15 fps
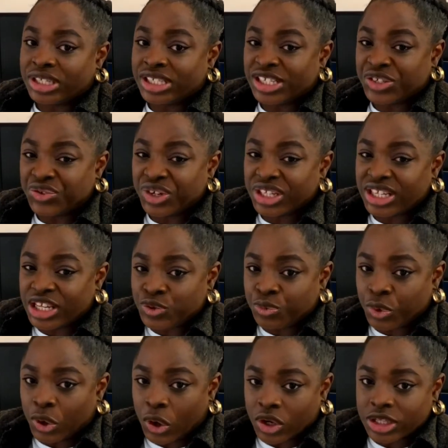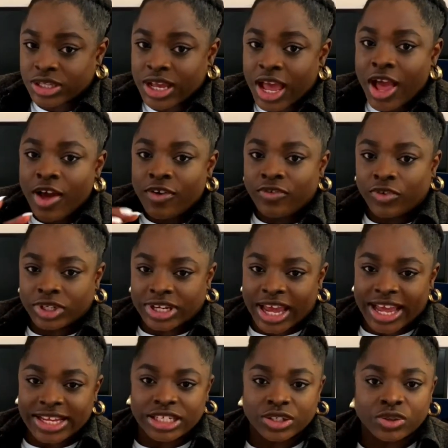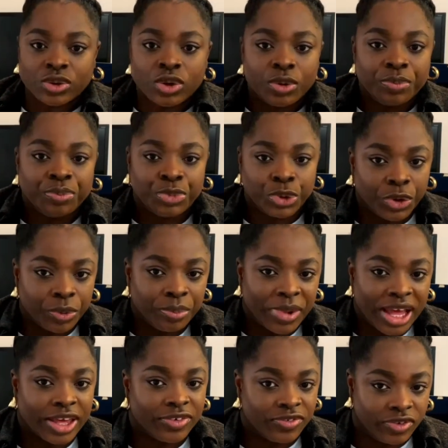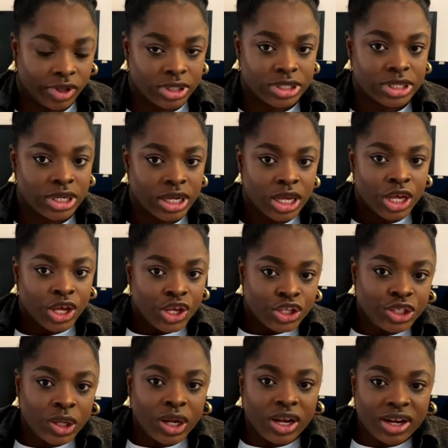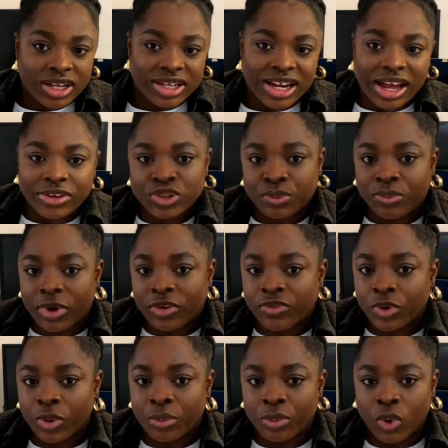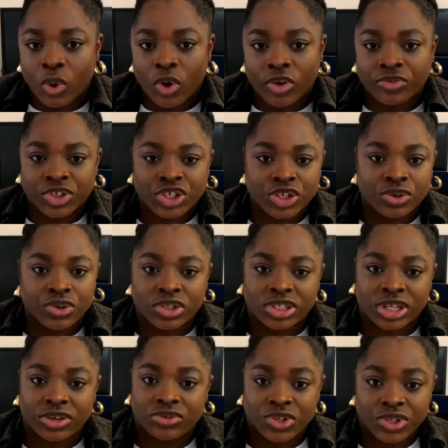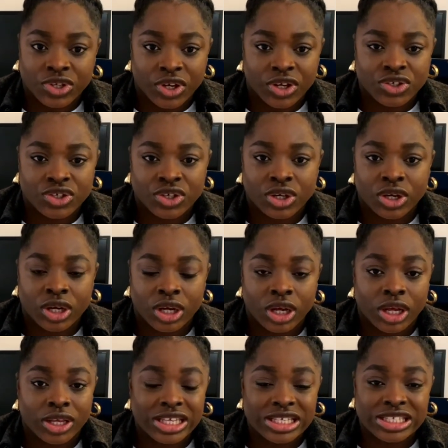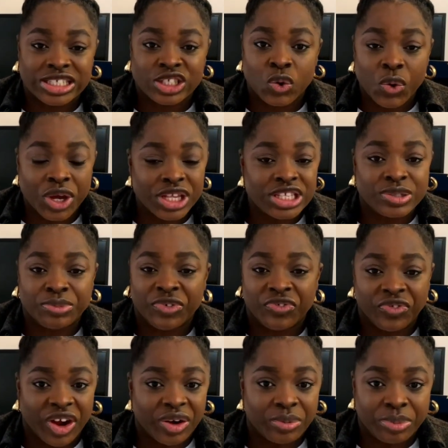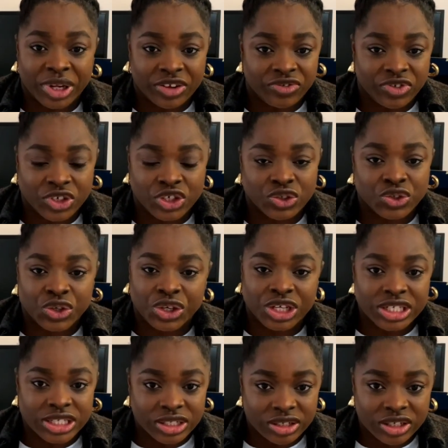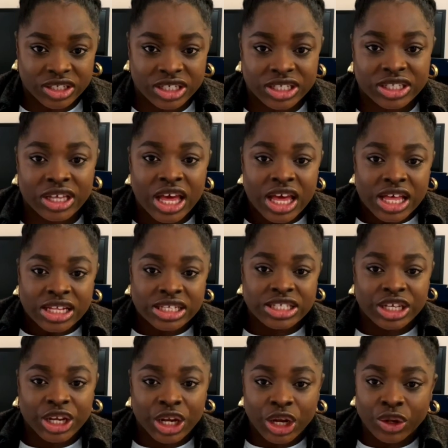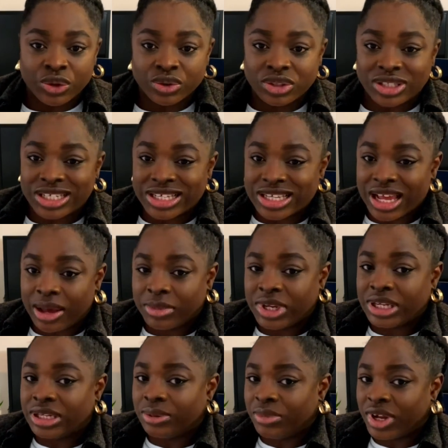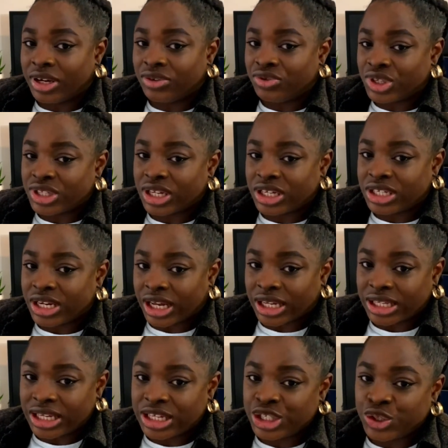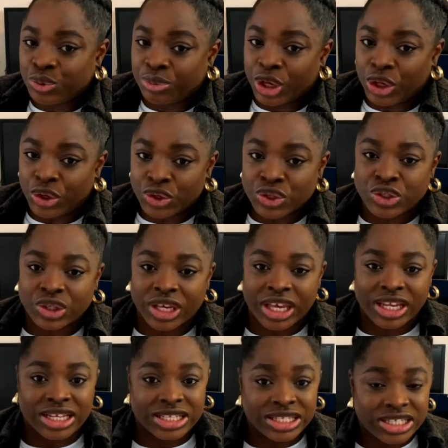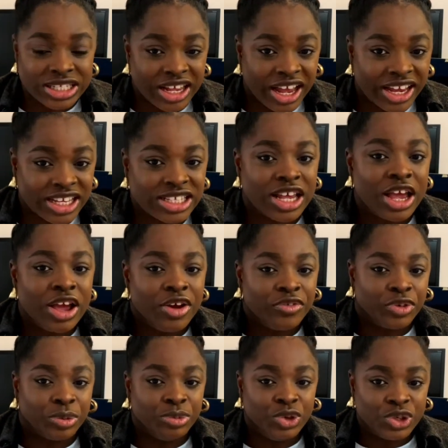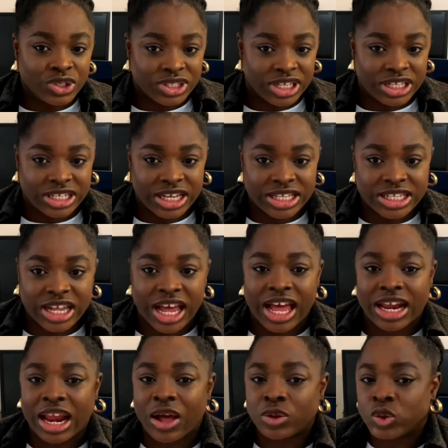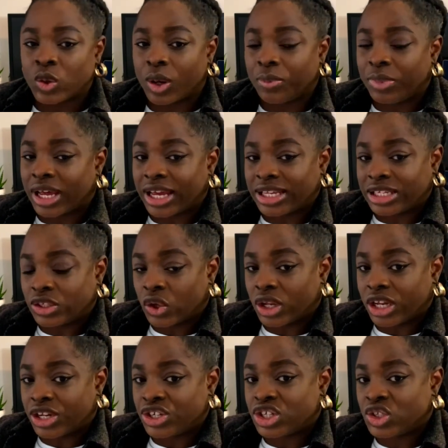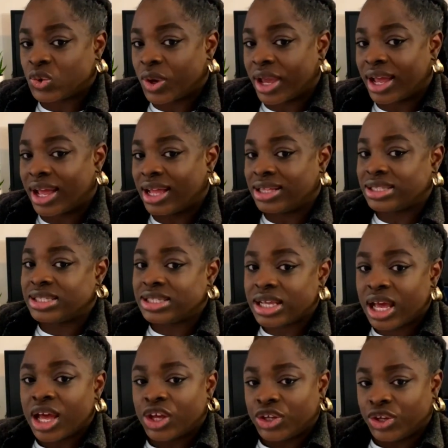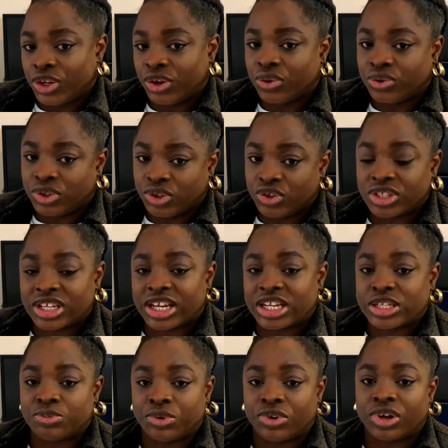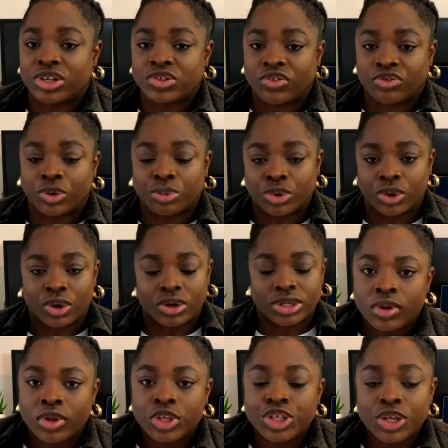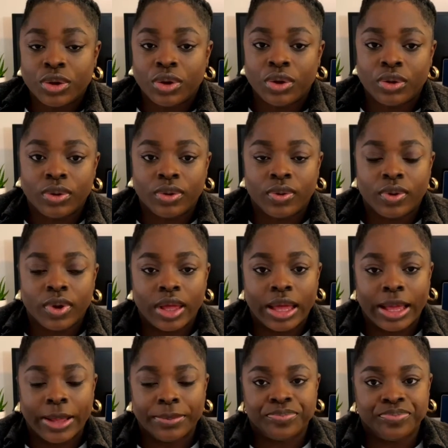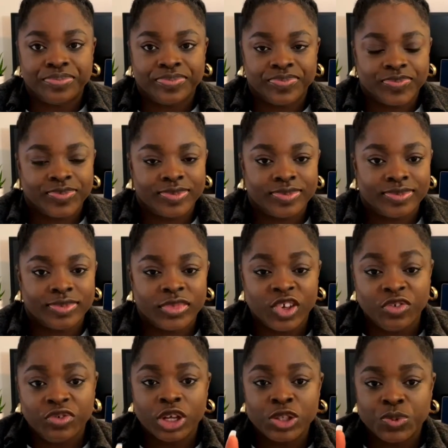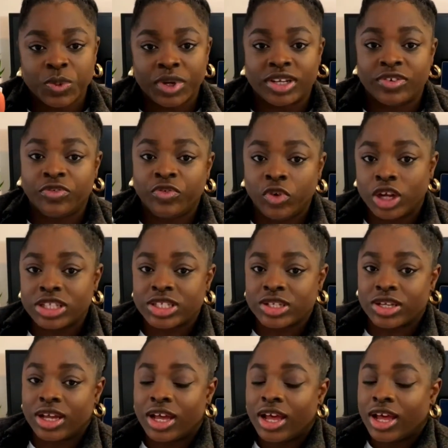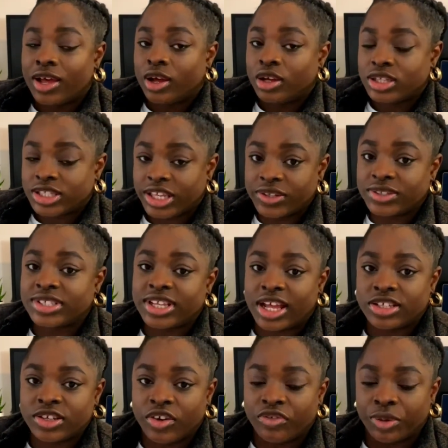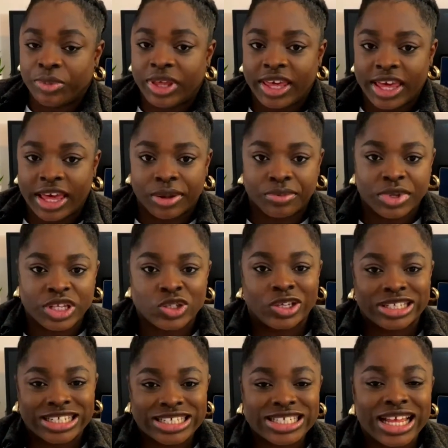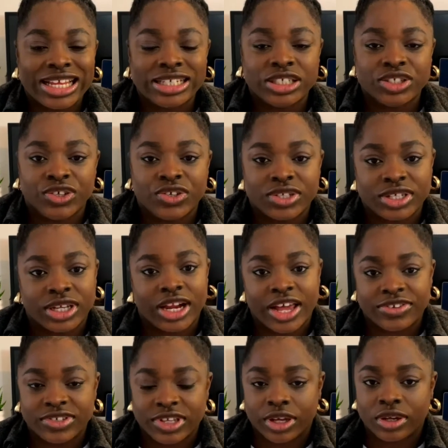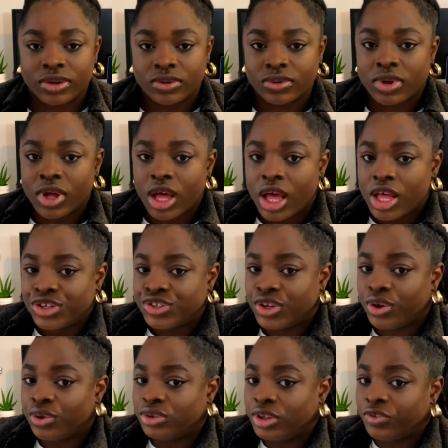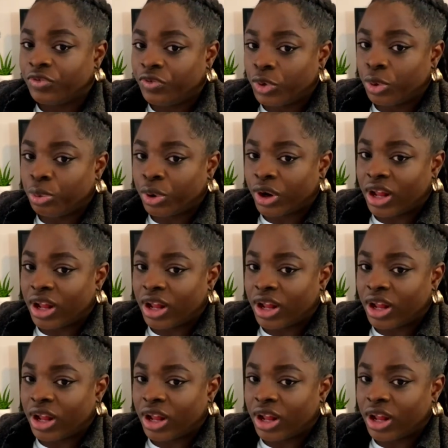the greatest product for the ideal product market fit. So learn how to perform more official user research is going to be very beneficial, so you need to learn it. This includes determining the many research techniques you may use to gain insight from user data and how to apply the knowledge to enhance the user experience of your product. So the fourth skill set of a PM is understanding the user lifecycle. So the full product